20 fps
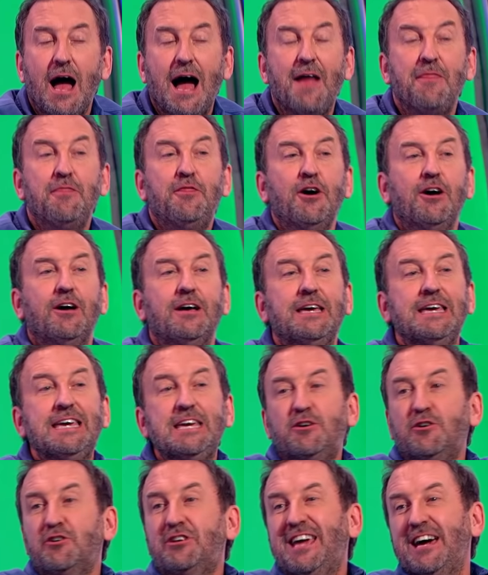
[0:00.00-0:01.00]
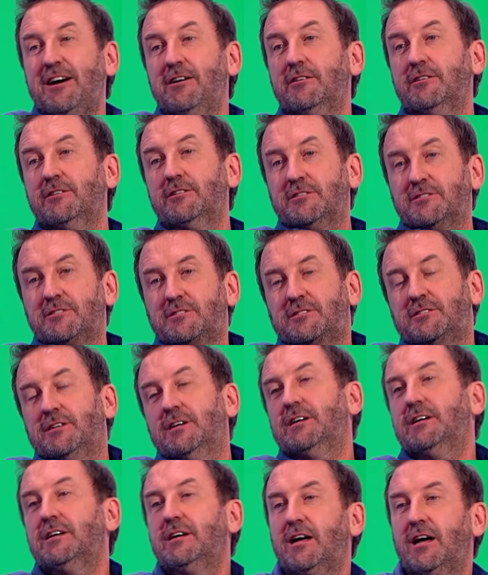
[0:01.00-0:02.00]
And that he could get us
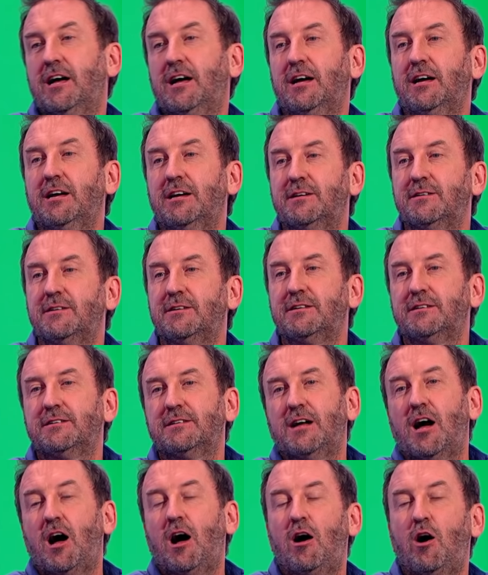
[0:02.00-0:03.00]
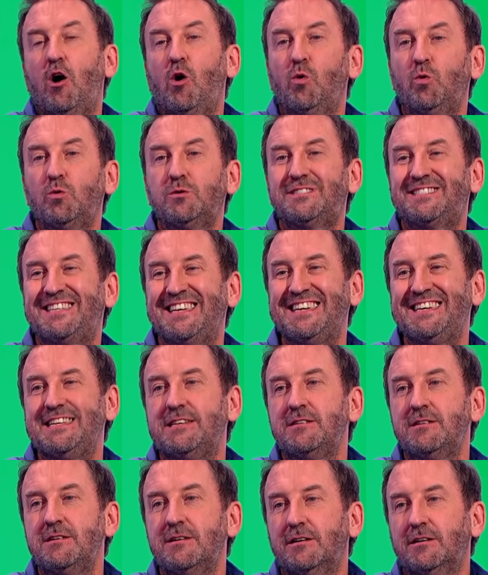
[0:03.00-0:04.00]
a whole
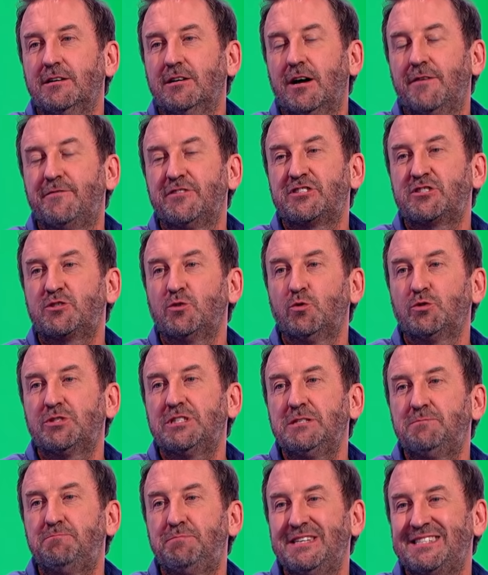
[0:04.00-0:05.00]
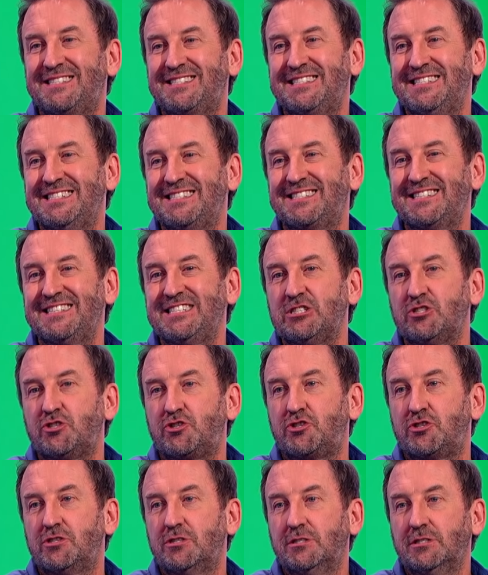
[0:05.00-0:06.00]
tin of assorted biscuits
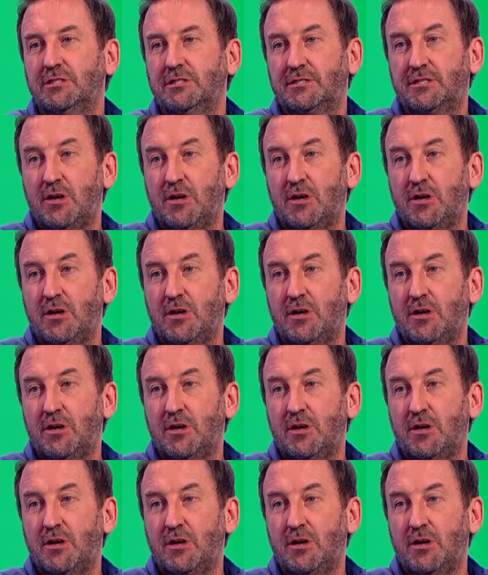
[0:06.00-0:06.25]
each. Ooh.